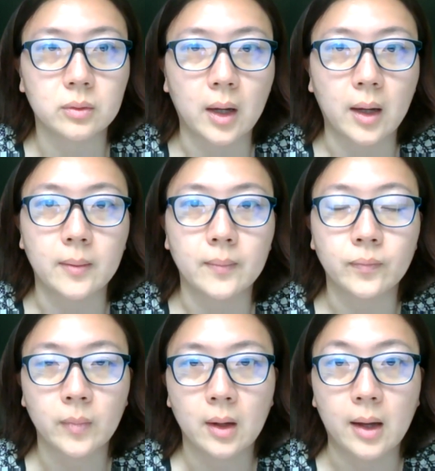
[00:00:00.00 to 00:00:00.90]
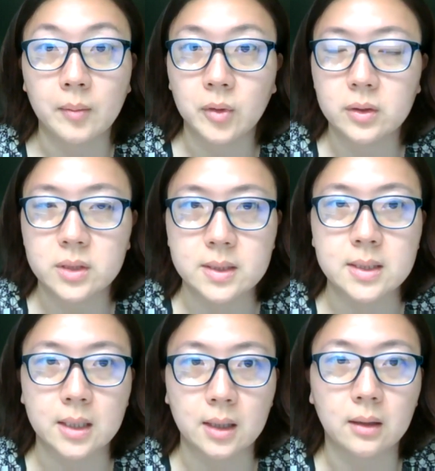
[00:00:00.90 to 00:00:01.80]
I'm not just
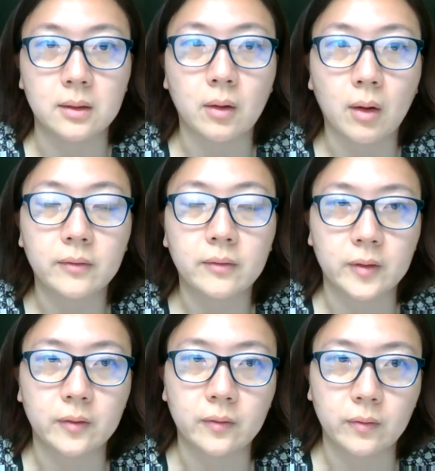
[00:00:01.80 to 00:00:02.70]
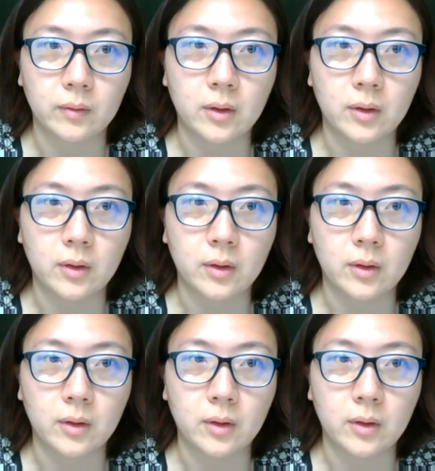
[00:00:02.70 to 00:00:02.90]
sitting in the office